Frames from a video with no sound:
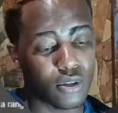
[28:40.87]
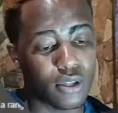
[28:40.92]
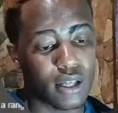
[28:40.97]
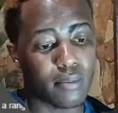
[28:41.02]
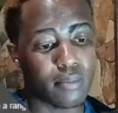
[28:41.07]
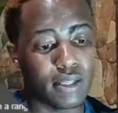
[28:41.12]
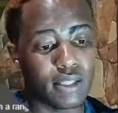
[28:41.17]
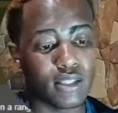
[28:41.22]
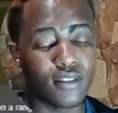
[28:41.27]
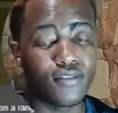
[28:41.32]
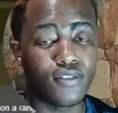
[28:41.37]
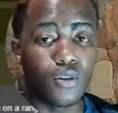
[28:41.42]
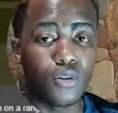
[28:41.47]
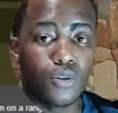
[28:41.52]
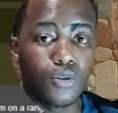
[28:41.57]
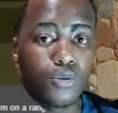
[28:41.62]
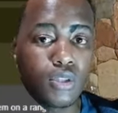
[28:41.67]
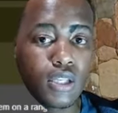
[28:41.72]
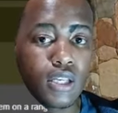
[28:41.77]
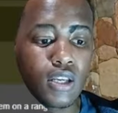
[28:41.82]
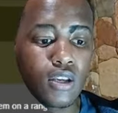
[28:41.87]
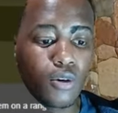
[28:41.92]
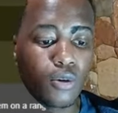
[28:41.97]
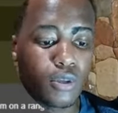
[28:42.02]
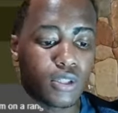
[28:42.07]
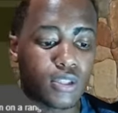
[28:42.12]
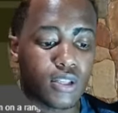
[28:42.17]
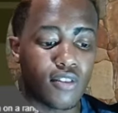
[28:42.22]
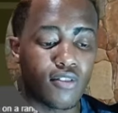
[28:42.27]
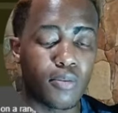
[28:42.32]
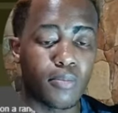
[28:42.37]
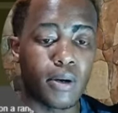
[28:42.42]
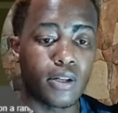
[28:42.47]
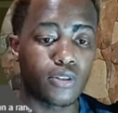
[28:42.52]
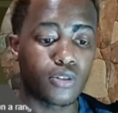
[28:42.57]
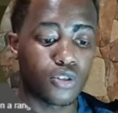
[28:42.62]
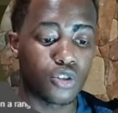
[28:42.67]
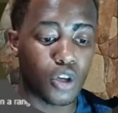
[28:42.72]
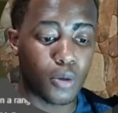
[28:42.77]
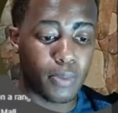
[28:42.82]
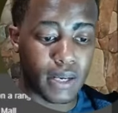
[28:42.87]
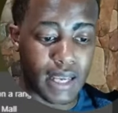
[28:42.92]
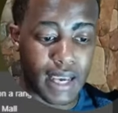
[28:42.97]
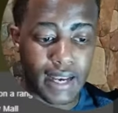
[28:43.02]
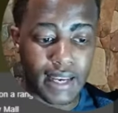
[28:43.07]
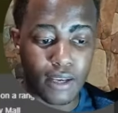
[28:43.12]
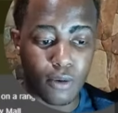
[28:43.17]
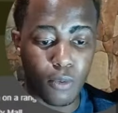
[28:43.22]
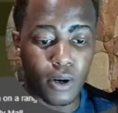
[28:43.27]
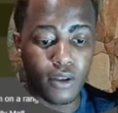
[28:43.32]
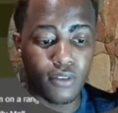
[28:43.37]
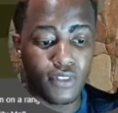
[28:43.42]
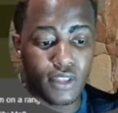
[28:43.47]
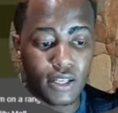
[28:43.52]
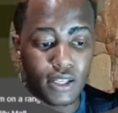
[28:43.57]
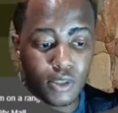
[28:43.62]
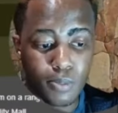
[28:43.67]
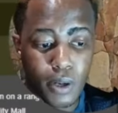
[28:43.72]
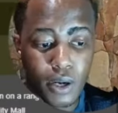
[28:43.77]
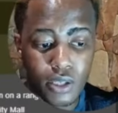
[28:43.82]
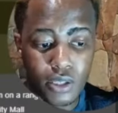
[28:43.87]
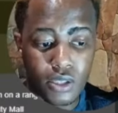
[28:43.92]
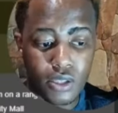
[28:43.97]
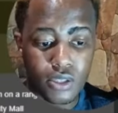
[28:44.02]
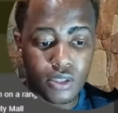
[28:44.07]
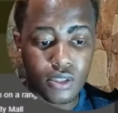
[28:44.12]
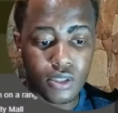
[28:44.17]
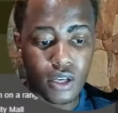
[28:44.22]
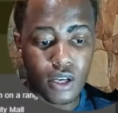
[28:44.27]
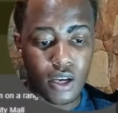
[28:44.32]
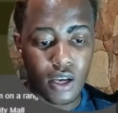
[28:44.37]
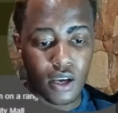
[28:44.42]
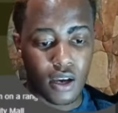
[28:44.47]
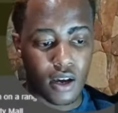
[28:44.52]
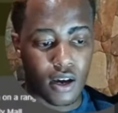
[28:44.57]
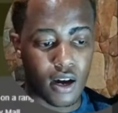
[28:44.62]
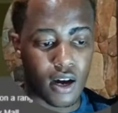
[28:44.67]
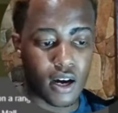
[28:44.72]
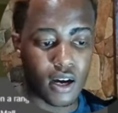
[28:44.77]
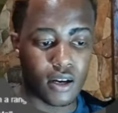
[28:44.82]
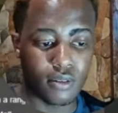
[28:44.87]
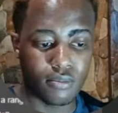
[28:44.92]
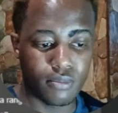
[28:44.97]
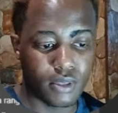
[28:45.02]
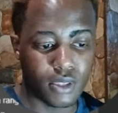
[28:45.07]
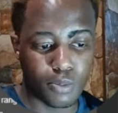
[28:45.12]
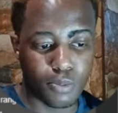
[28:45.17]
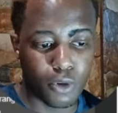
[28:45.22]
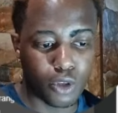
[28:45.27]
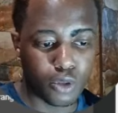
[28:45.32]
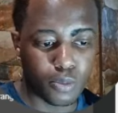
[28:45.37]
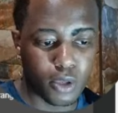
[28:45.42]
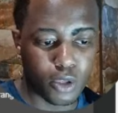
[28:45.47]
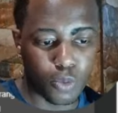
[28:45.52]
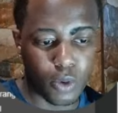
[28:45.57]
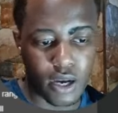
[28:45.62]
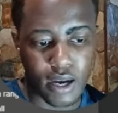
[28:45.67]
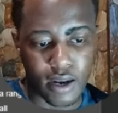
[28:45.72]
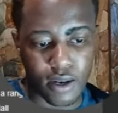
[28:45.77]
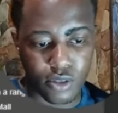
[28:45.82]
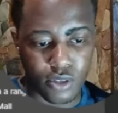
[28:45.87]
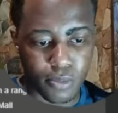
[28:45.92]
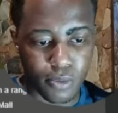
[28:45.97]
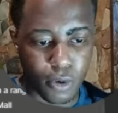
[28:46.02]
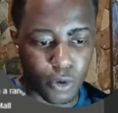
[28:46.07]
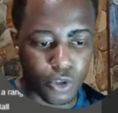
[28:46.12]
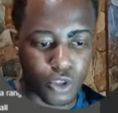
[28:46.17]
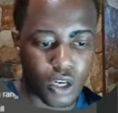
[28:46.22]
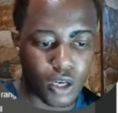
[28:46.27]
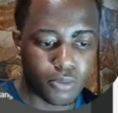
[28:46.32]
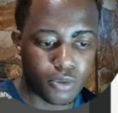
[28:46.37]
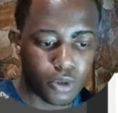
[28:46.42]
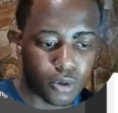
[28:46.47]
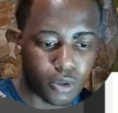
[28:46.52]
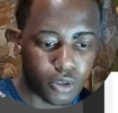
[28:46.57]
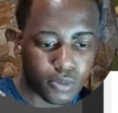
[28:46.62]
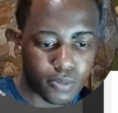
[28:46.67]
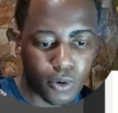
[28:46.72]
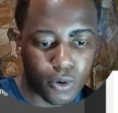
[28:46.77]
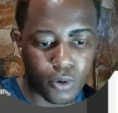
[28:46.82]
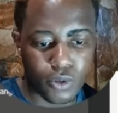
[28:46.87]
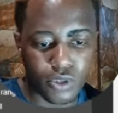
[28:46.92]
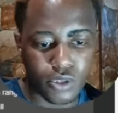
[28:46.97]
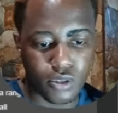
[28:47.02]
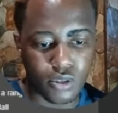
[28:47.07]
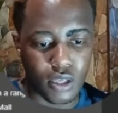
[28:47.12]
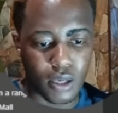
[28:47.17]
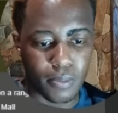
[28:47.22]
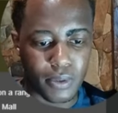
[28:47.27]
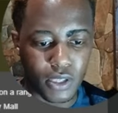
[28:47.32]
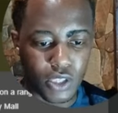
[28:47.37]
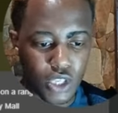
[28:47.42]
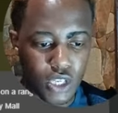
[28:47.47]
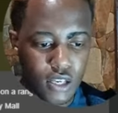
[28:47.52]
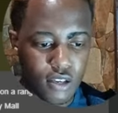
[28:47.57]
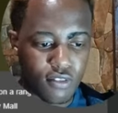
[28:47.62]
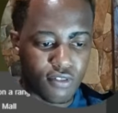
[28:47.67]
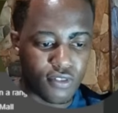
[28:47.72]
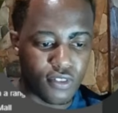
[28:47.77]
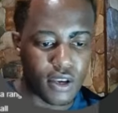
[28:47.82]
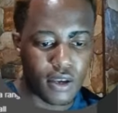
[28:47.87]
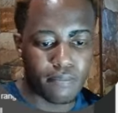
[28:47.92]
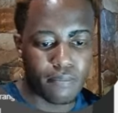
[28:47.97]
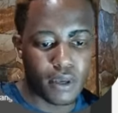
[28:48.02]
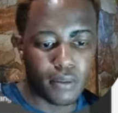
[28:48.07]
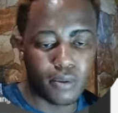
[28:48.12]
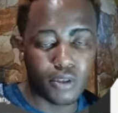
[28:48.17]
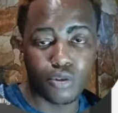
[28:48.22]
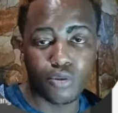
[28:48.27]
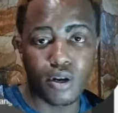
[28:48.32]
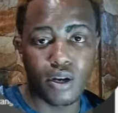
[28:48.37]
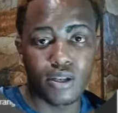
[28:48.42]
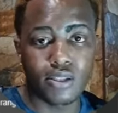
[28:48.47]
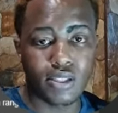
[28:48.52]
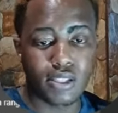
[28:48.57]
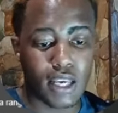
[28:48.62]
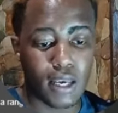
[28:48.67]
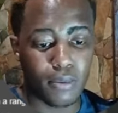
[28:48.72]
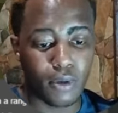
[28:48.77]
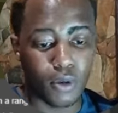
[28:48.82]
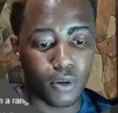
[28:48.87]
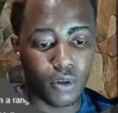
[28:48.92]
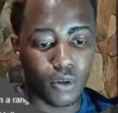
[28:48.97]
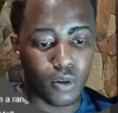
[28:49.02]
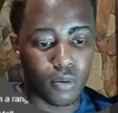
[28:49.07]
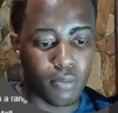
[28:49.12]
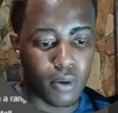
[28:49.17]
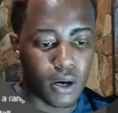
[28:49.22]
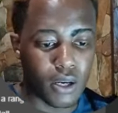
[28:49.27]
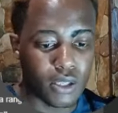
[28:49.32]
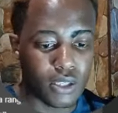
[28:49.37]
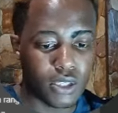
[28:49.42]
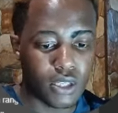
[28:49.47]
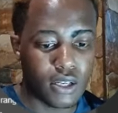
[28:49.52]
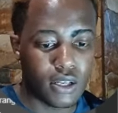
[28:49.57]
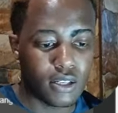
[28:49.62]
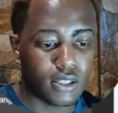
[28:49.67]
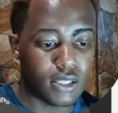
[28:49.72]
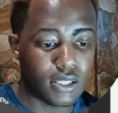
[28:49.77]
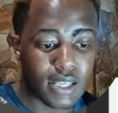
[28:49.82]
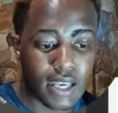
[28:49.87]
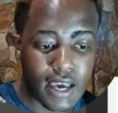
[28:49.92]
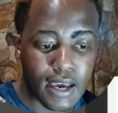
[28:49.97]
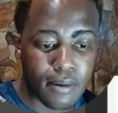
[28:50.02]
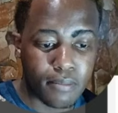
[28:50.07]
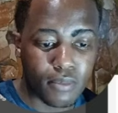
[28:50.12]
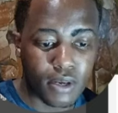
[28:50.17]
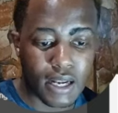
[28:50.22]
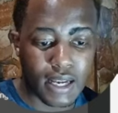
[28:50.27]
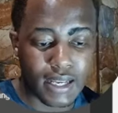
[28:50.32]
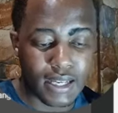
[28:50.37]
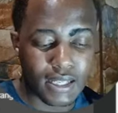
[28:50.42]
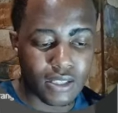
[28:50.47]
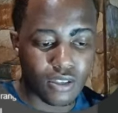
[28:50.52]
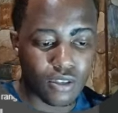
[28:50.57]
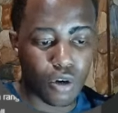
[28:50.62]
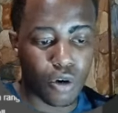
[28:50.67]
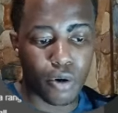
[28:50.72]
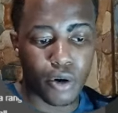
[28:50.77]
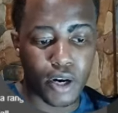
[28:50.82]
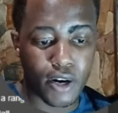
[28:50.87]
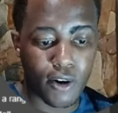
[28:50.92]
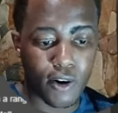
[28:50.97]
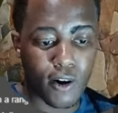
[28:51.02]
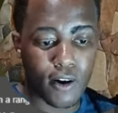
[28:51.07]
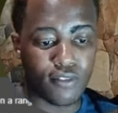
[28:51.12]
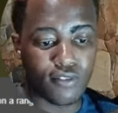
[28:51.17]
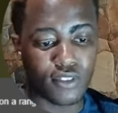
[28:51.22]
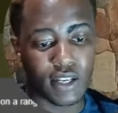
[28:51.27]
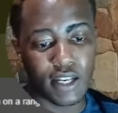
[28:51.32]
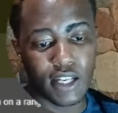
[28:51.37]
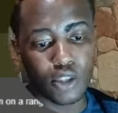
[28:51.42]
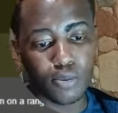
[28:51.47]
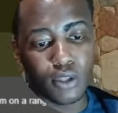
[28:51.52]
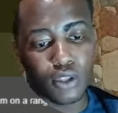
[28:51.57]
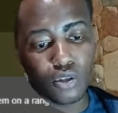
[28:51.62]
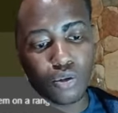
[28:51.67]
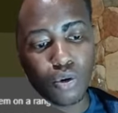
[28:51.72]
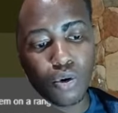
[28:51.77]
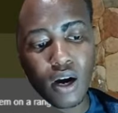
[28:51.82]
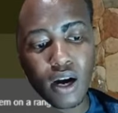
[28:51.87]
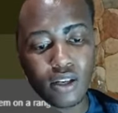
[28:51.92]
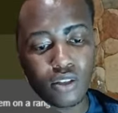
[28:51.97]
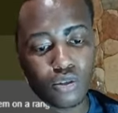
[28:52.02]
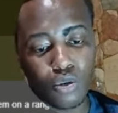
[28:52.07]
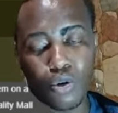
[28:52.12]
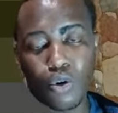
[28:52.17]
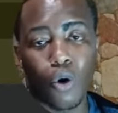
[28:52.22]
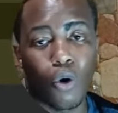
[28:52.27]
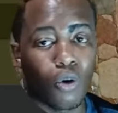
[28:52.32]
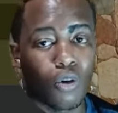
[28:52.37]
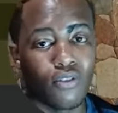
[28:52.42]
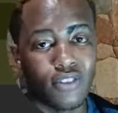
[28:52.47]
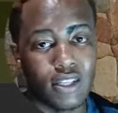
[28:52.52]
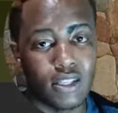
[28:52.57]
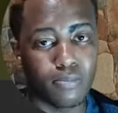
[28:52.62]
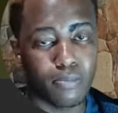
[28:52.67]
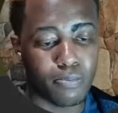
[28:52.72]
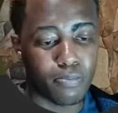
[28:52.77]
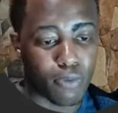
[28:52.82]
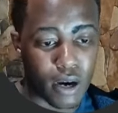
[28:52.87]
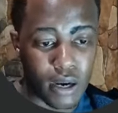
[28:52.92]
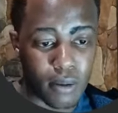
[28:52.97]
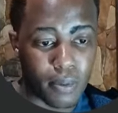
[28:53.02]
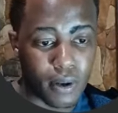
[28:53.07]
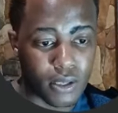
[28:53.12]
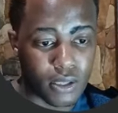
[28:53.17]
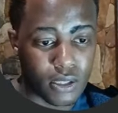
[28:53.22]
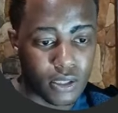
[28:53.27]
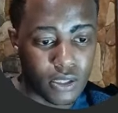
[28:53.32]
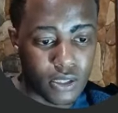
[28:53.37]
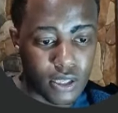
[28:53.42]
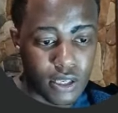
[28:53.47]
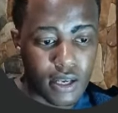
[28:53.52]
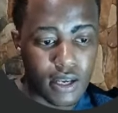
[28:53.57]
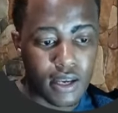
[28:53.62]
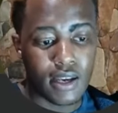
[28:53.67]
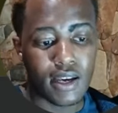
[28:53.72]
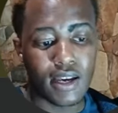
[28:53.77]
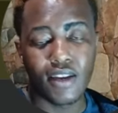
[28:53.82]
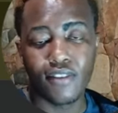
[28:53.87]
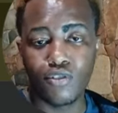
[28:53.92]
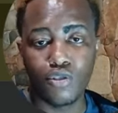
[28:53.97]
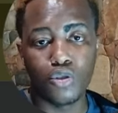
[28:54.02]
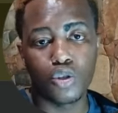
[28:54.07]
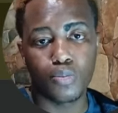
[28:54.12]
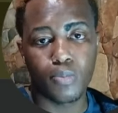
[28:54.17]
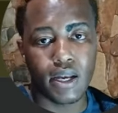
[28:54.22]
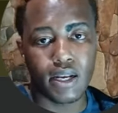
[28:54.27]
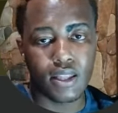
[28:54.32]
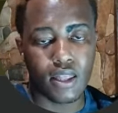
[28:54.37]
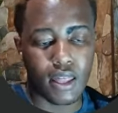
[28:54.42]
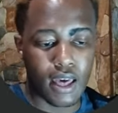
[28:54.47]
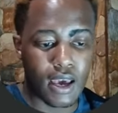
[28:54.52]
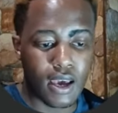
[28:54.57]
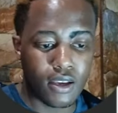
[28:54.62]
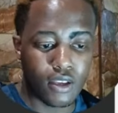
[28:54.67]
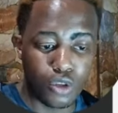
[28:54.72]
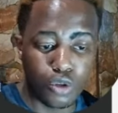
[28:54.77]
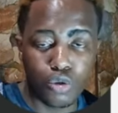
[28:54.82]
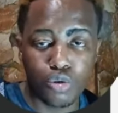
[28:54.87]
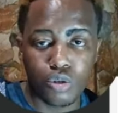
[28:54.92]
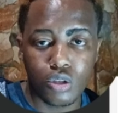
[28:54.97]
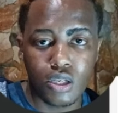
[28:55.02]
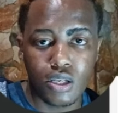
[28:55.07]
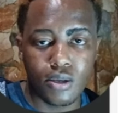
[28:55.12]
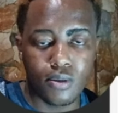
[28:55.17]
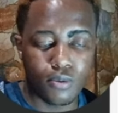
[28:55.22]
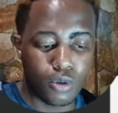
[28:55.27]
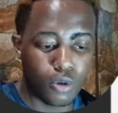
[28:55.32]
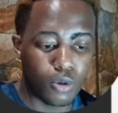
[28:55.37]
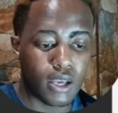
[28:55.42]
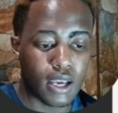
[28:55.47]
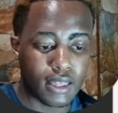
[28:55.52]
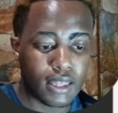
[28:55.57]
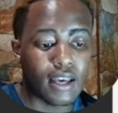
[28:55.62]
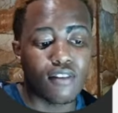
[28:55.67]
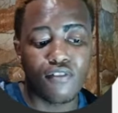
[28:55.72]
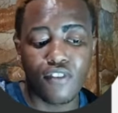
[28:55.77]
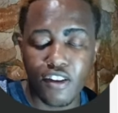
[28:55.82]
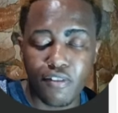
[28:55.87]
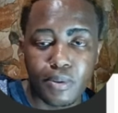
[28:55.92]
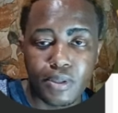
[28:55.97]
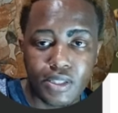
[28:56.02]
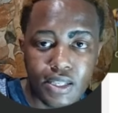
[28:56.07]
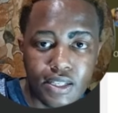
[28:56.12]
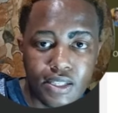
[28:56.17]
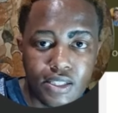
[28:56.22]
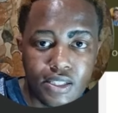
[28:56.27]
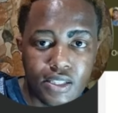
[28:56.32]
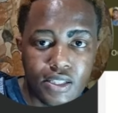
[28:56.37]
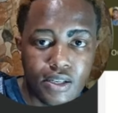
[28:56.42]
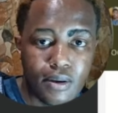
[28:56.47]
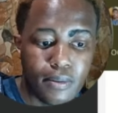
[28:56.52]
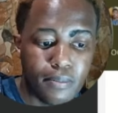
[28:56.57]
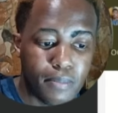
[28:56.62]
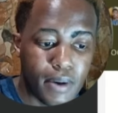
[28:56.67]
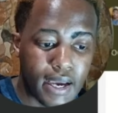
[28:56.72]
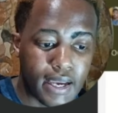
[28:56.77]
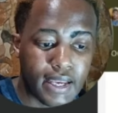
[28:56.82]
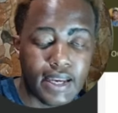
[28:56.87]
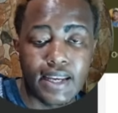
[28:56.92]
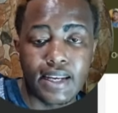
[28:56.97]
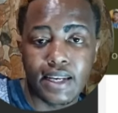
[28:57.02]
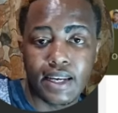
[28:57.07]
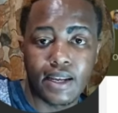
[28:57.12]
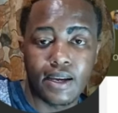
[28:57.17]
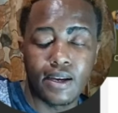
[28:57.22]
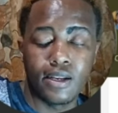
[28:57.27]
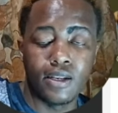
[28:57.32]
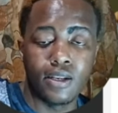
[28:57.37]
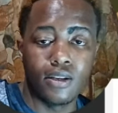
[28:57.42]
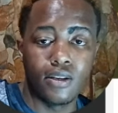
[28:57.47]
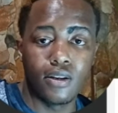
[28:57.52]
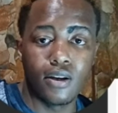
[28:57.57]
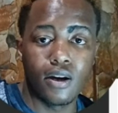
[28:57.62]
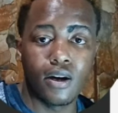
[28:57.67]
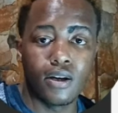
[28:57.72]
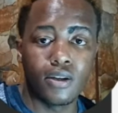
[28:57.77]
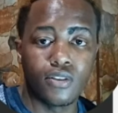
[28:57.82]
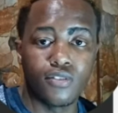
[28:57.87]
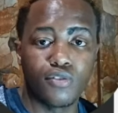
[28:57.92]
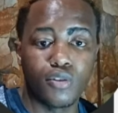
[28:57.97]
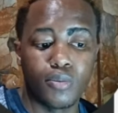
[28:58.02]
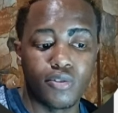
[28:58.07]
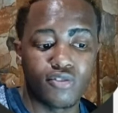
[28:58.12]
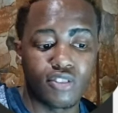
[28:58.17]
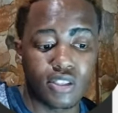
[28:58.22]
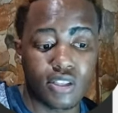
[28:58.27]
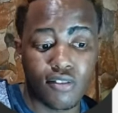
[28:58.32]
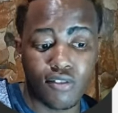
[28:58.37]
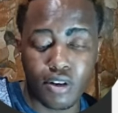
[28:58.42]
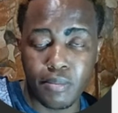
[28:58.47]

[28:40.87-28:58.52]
that means if you're using your Discovery Miles to shop at any one of these partners, Sportsman's Warehouse, The Pro Shop, Total Sports, Yuppie Chief, Babies R Us, Cape Union Mart, Discam, Clicks, Choreographed, HP Store, iStore, all of these brand partners. If you spend there, usually you'll get that 5% back in the form of Discovery